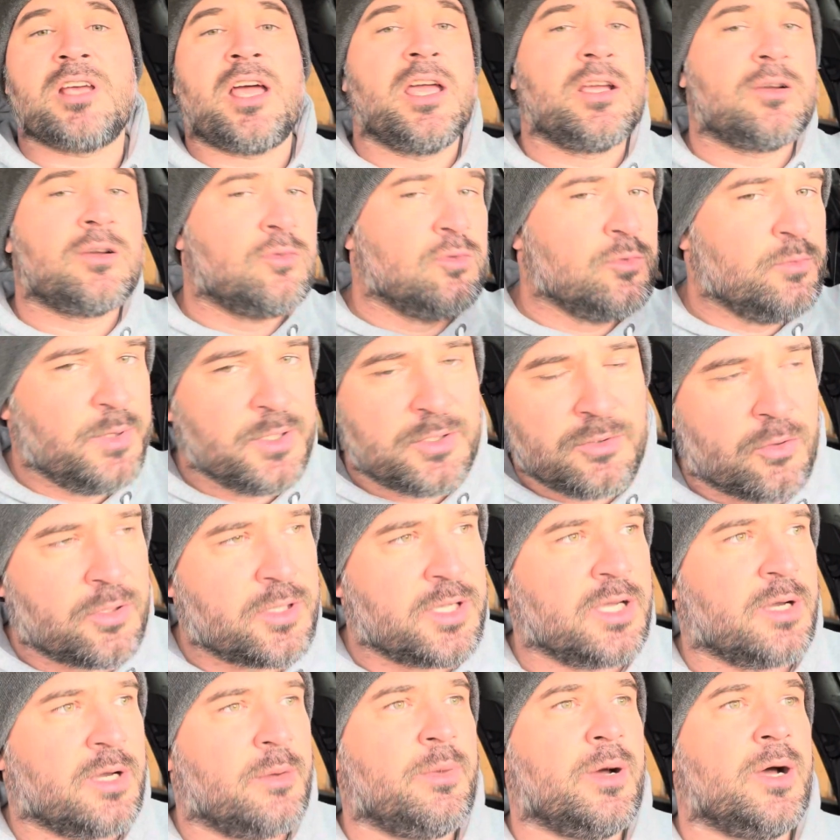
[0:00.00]
I could be
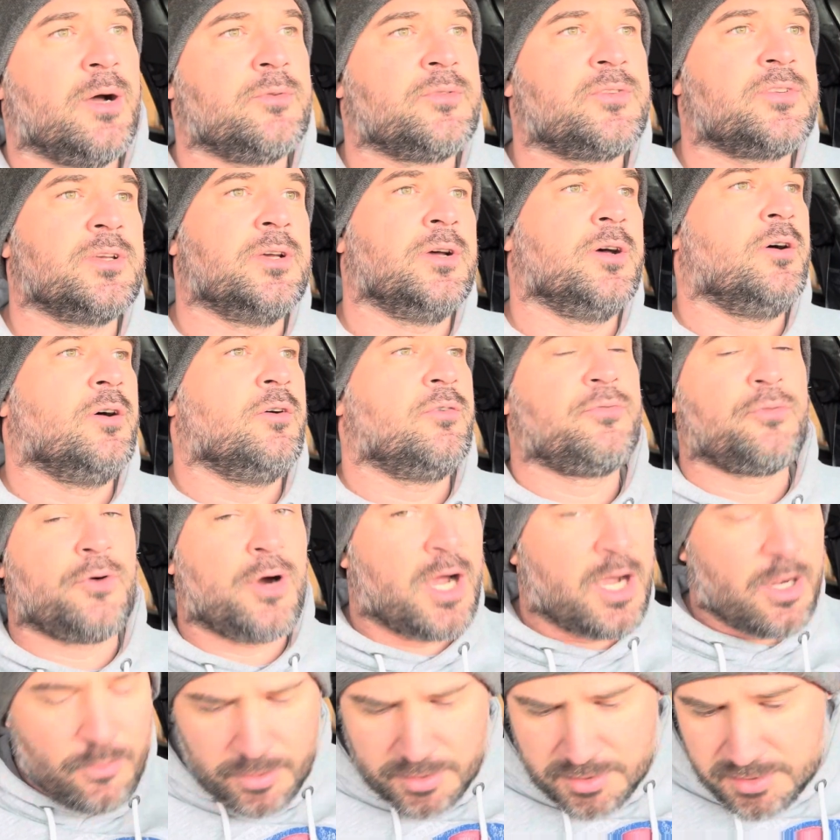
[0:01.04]
talking about for
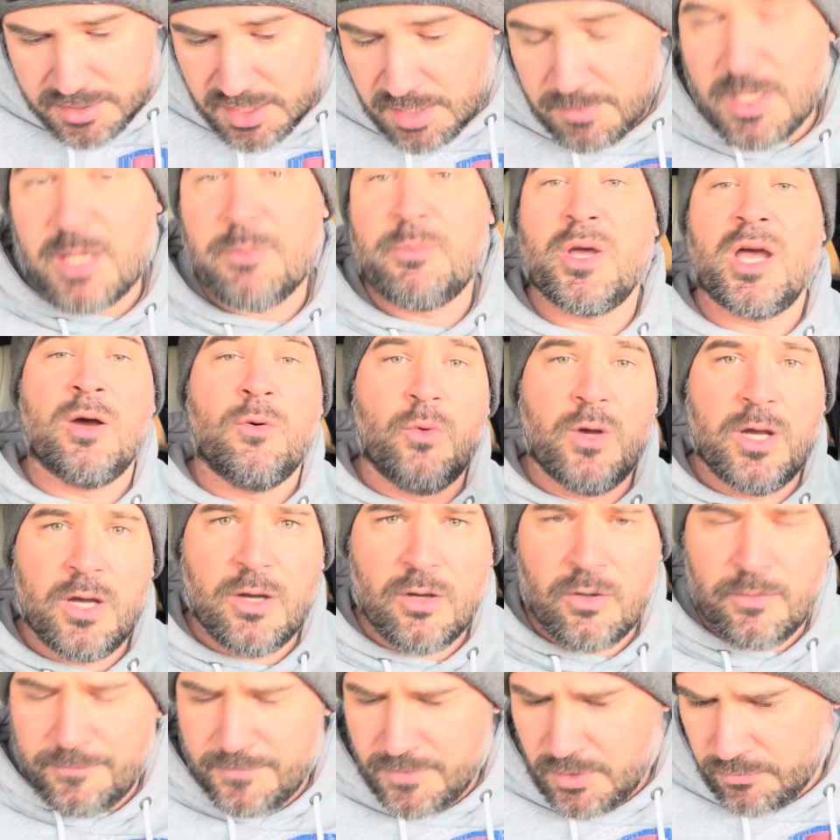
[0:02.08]
hours, and maybe I
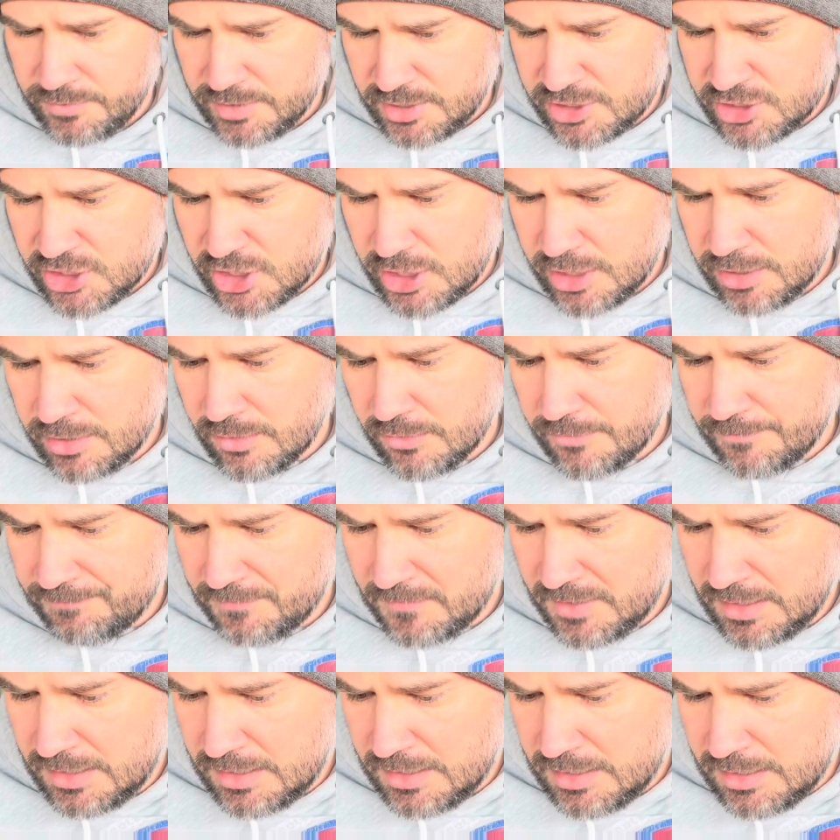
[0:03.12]
will on this channel.
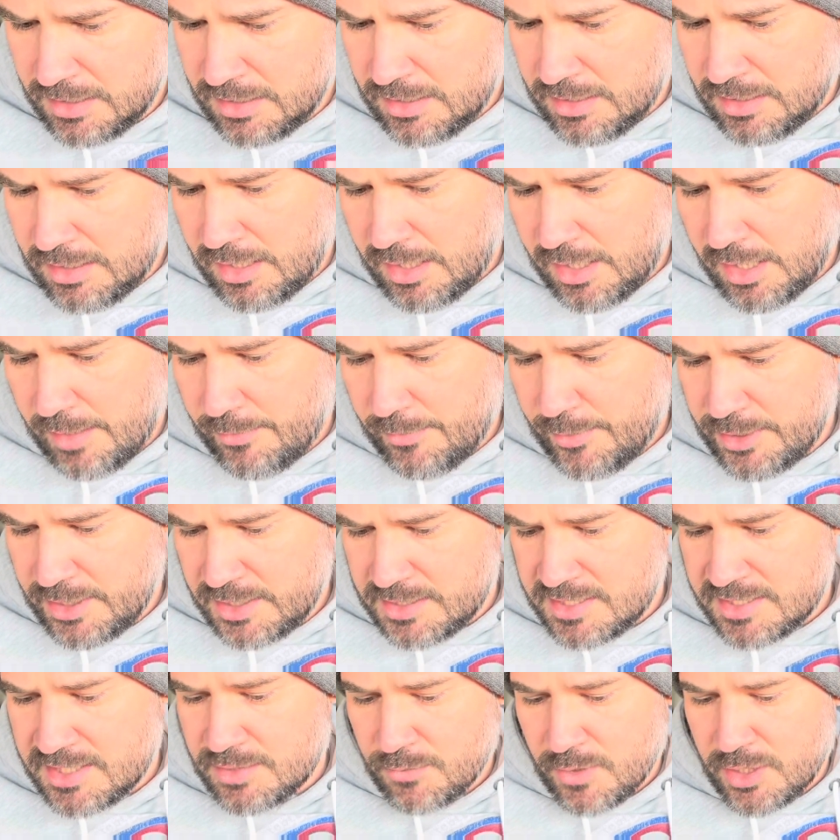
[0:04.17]
But this
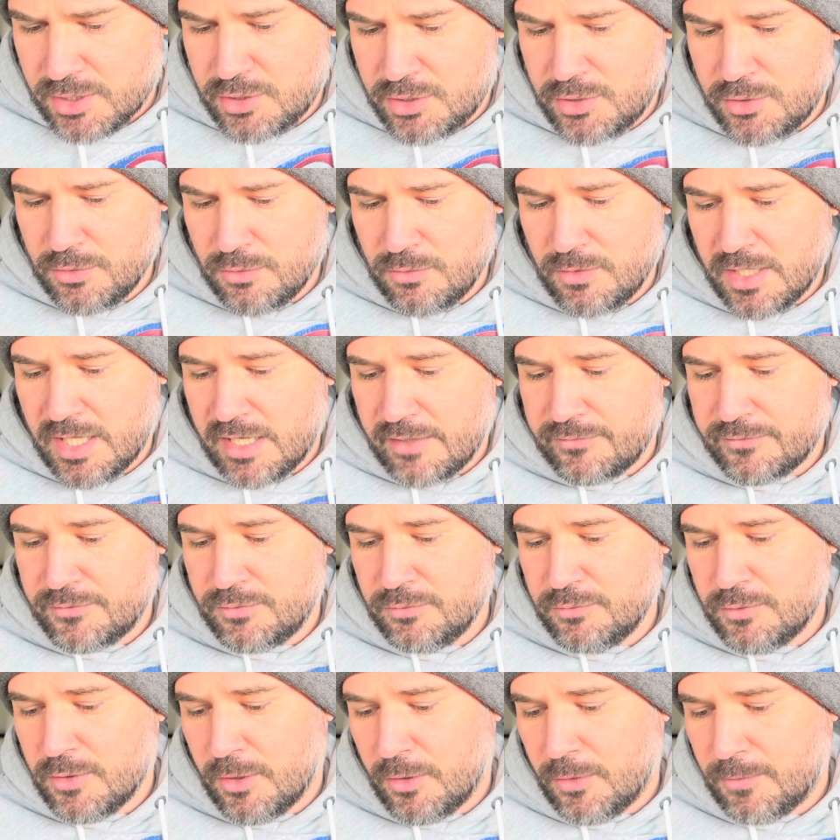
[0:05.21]
is what you have to
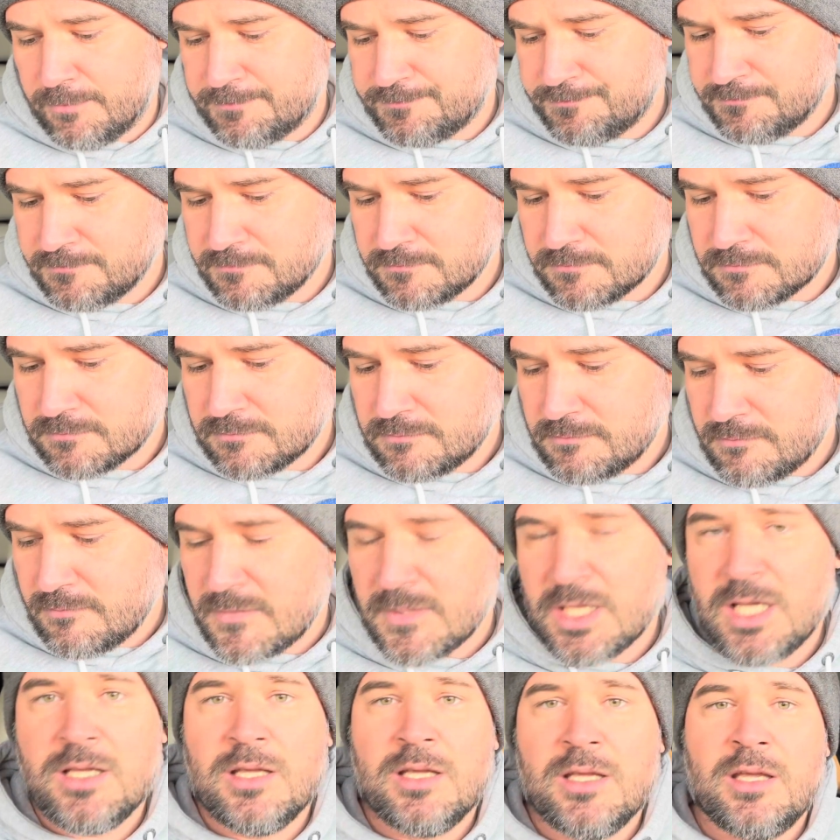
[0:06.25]
know.
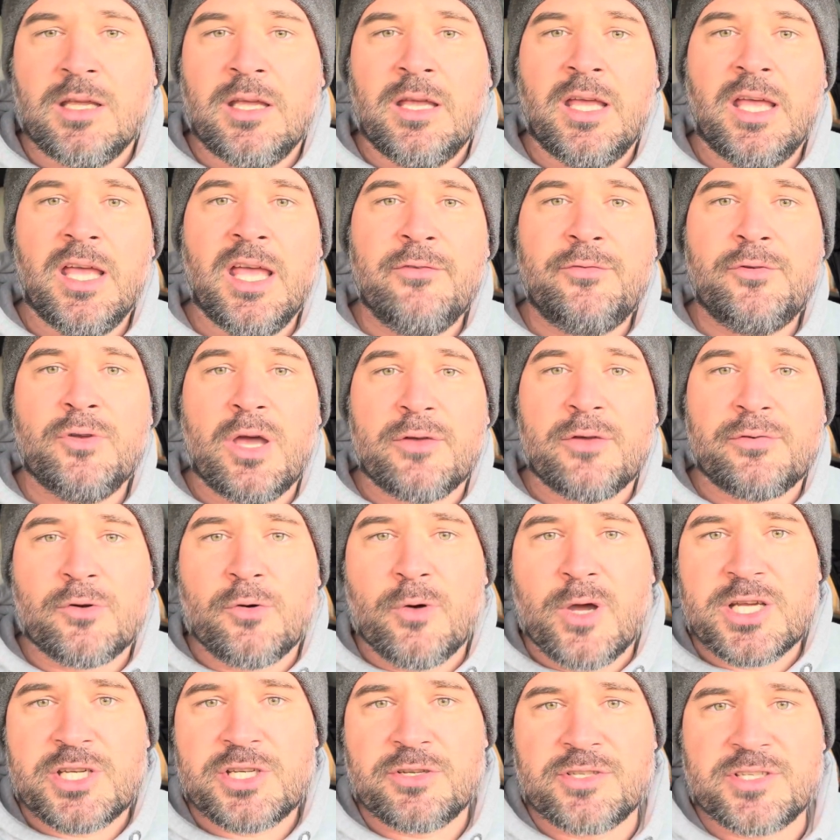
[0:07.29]
If you have
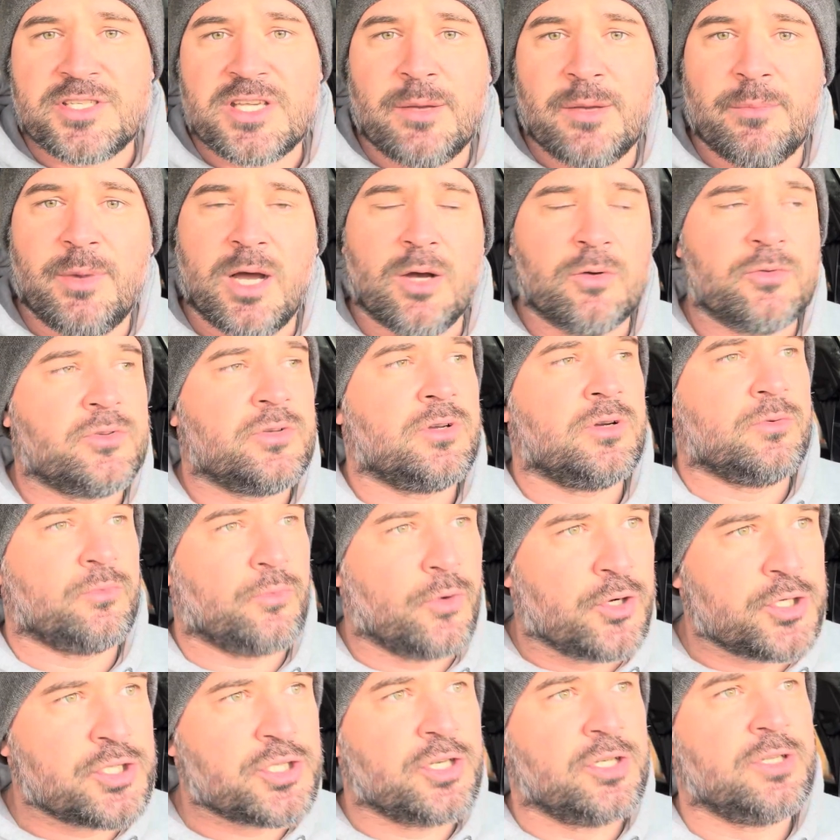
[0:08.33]
questions about
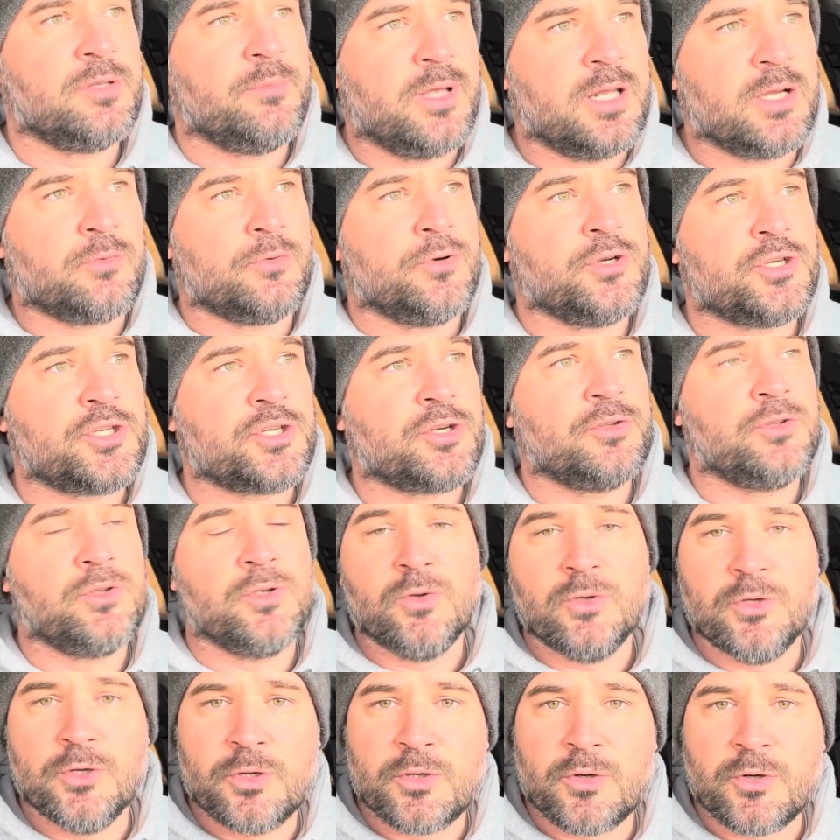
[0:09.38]
Russian, Belarusian,
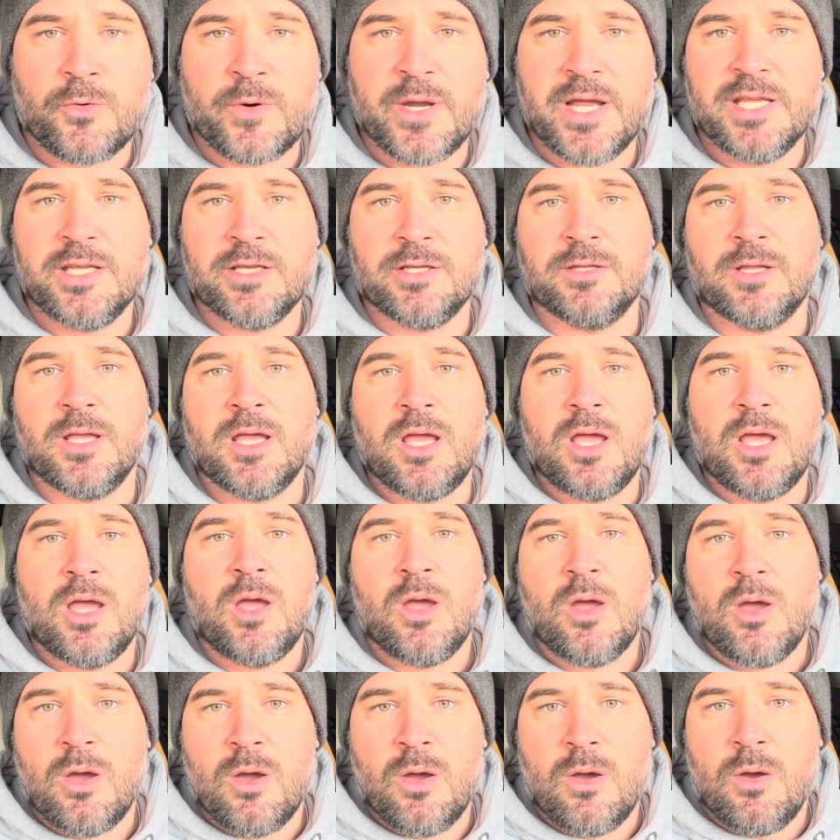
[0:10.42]
Ukrainian
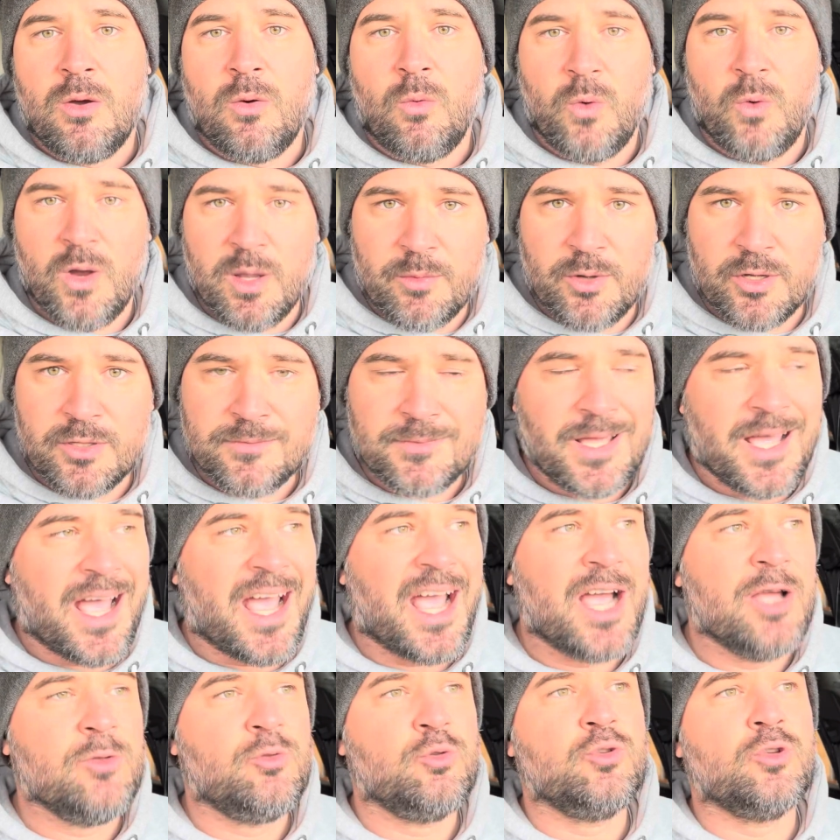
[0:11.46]
women,
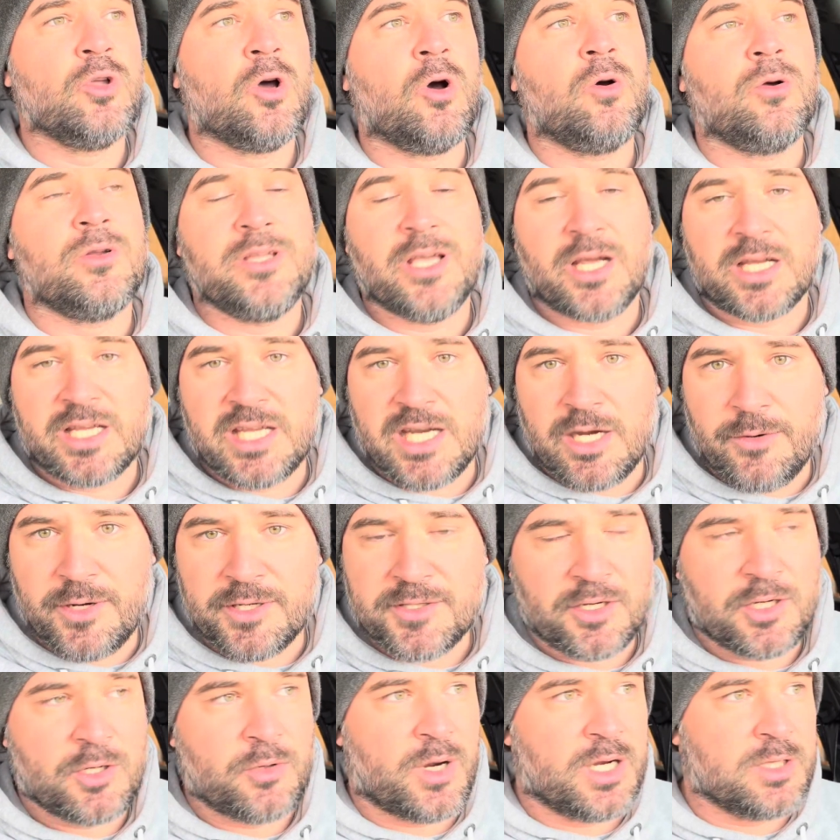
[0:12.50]
I do know their
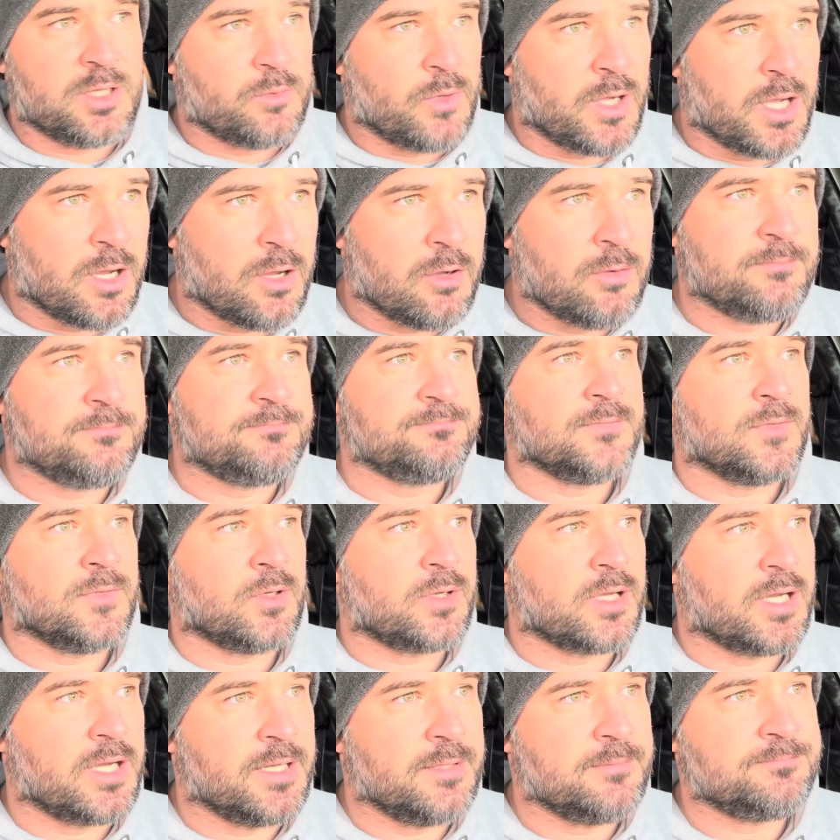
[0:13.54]
character quite well,
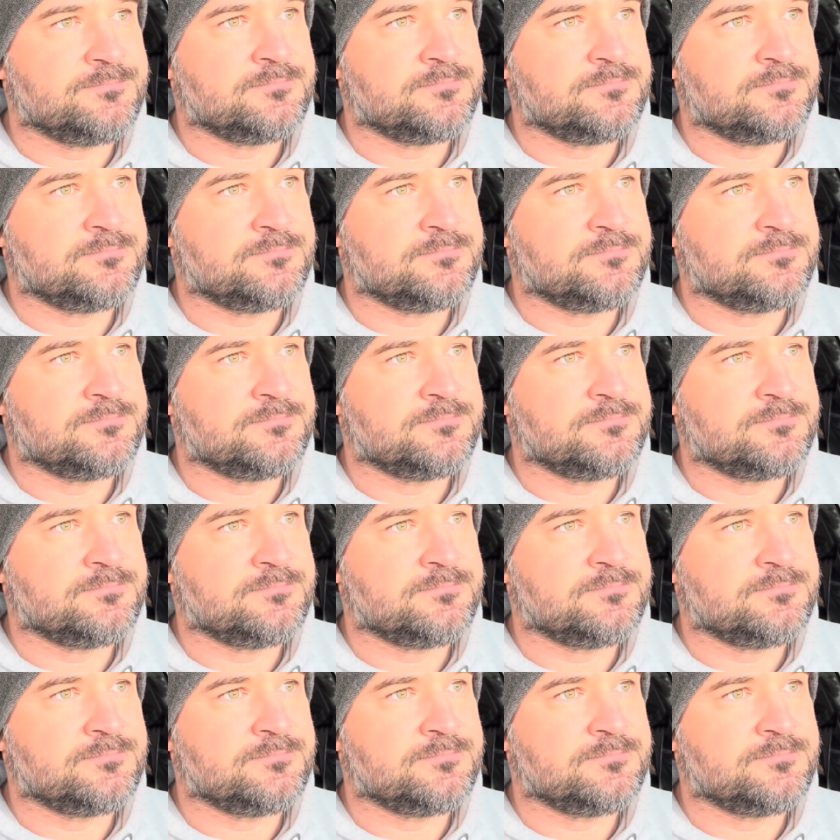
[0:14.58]
okay?